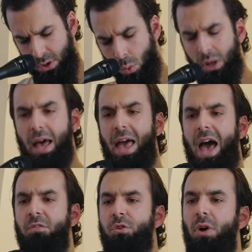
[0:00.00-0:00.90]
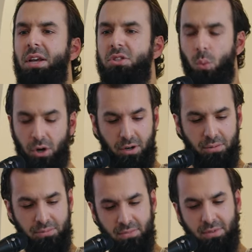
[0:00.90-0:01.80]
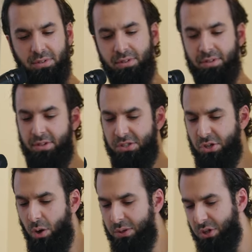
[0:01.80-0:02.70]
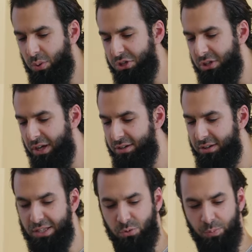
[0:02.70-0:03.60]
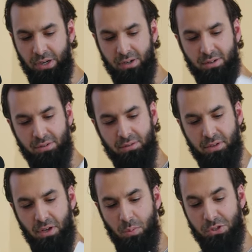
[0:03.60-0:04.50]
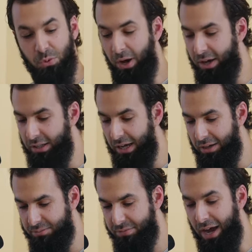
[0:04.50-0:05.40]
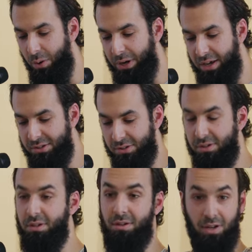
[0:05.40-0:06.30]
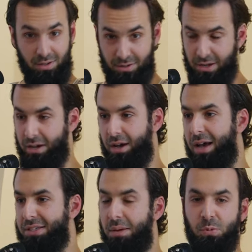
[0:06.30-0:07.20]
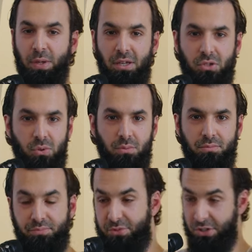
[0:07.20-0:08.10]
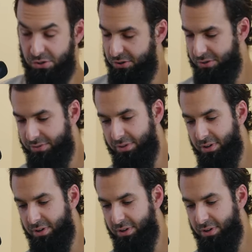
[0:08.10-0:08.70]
will I have the right to work? This is always the question that gets repeated. But subhanAllah, nowadays, as I'm speaking to sisters,